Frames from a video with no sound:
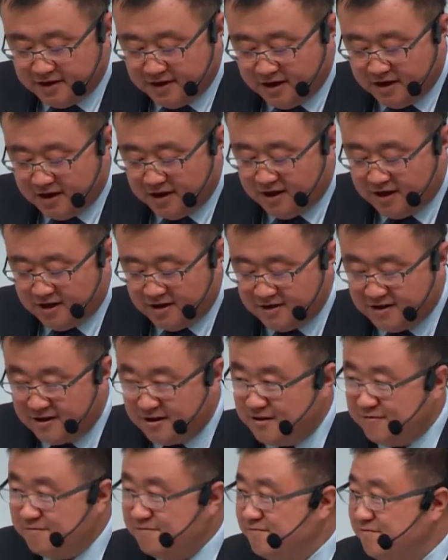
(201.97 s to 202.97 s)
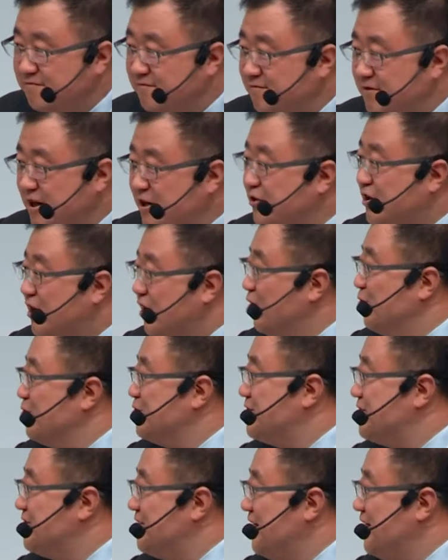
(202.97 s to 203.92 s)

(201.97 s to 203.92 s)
a very close